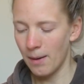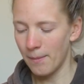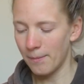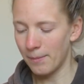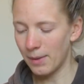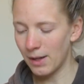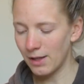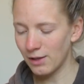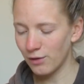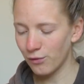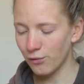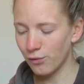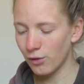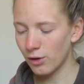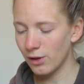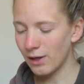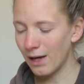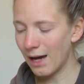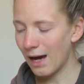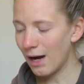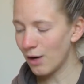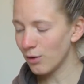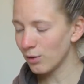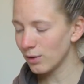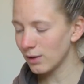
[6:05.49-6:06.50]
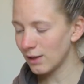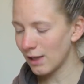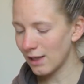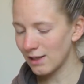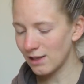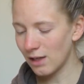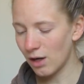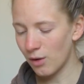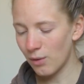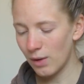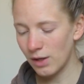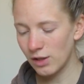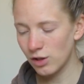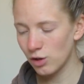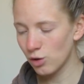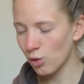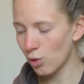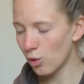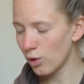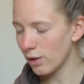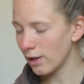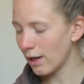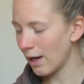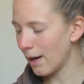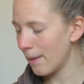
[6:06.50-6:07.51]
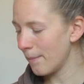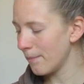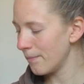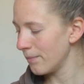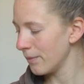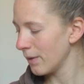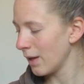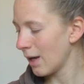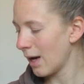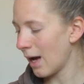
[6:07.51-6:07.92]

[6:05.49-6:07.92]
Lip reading: But for now, that's how I store them.